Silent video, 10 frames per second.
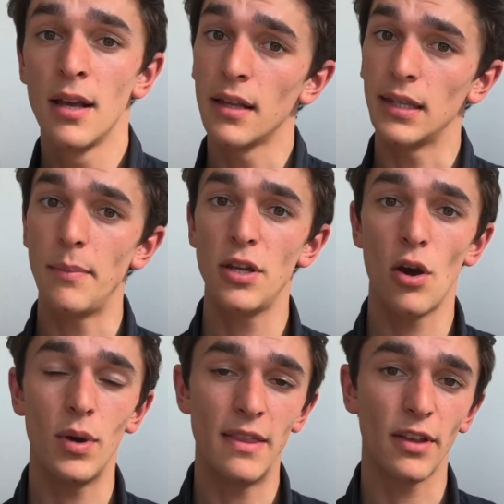Let me know
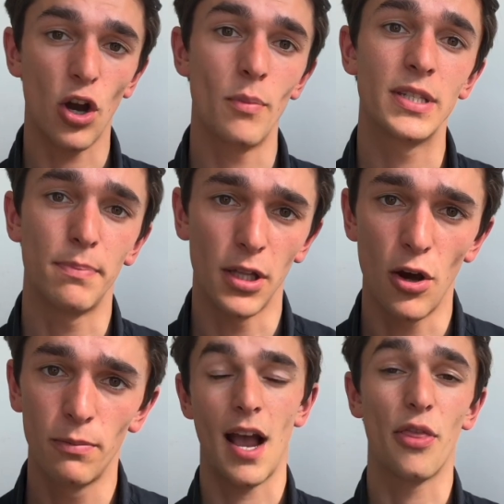in the comments below.
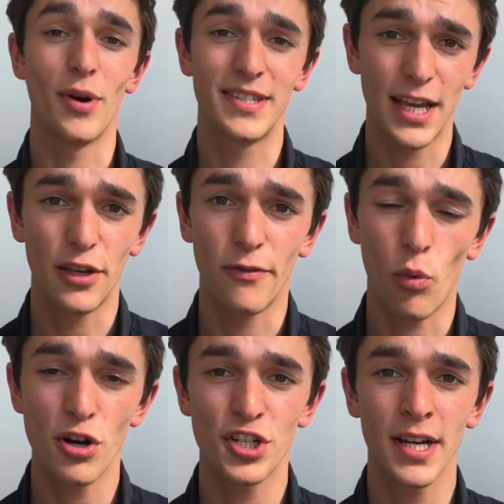Otherwise, thank you for
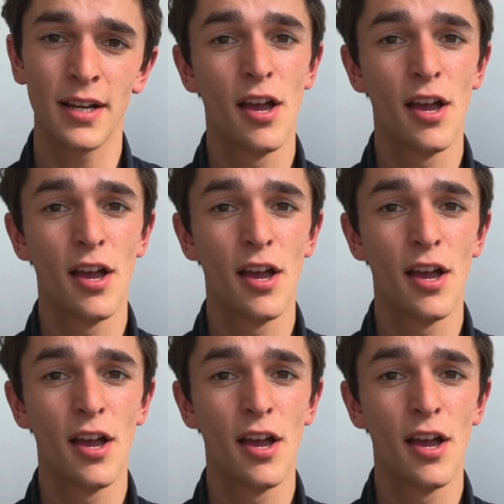watching.